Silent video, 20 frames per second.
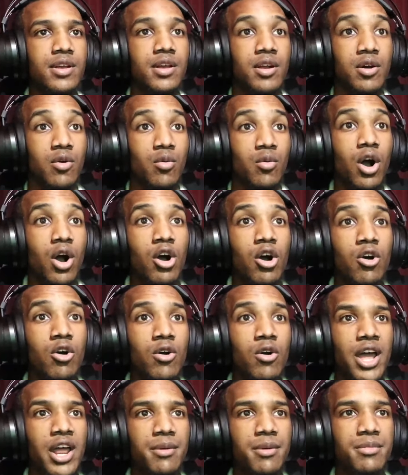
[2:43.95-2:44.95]
Whoa,
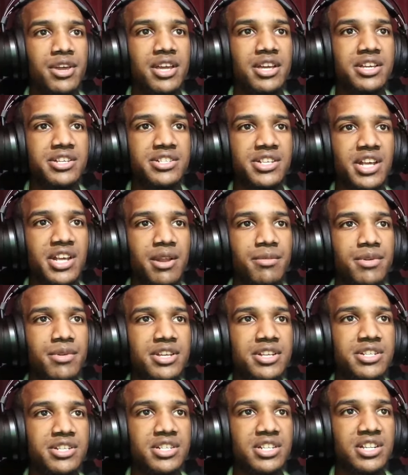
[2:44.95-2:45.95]
enemies,
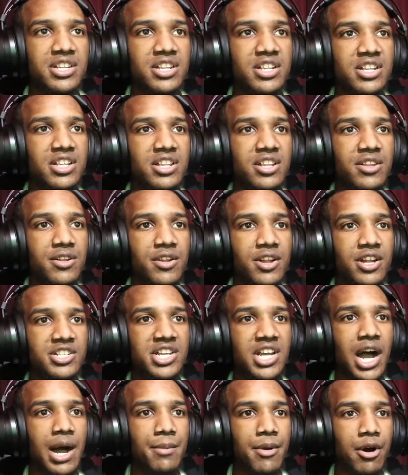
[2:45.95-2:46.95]
enemies. Let's
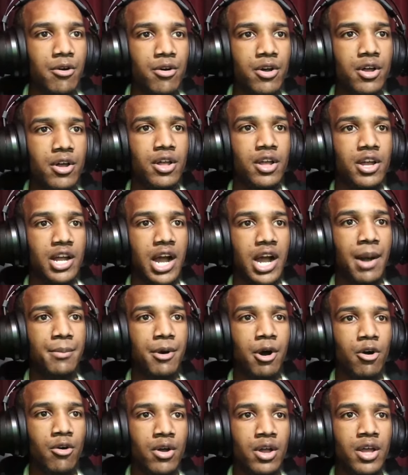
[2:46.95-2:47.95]
combo.
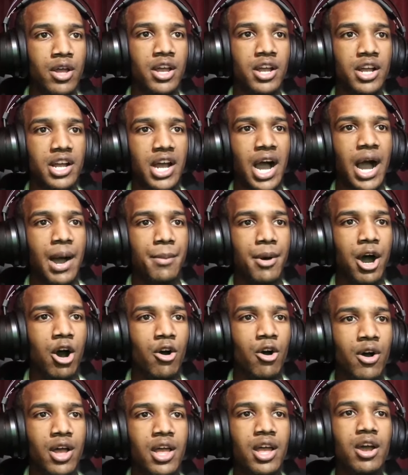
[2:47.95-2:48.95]
Combo.
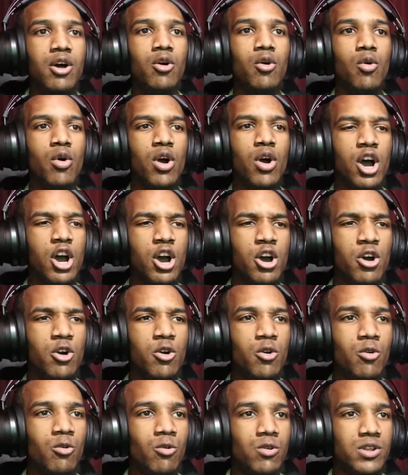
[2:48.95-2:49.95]
Combo!
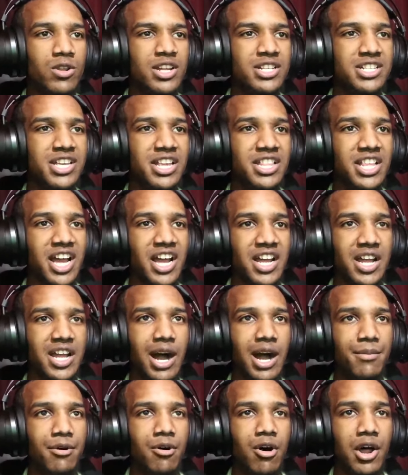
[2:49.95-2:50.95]
Woohoo! Let's get that
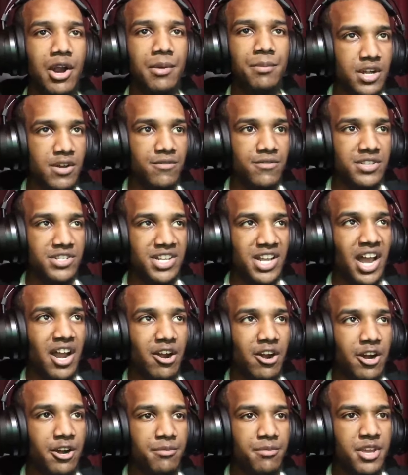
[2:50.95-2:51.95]
combo on him. Does that
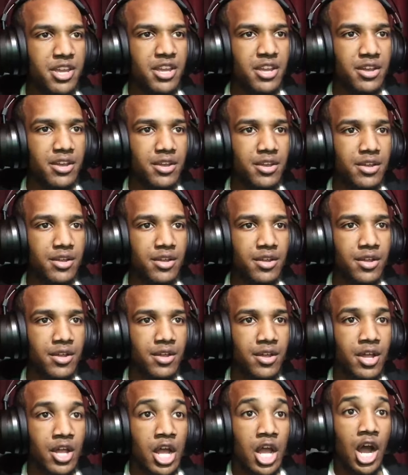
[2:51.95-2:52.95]
hurt me?
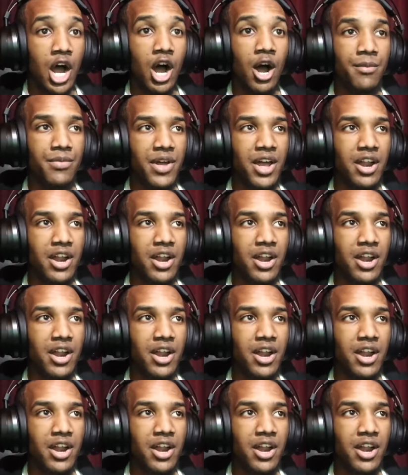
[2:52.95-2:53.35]
Oh, that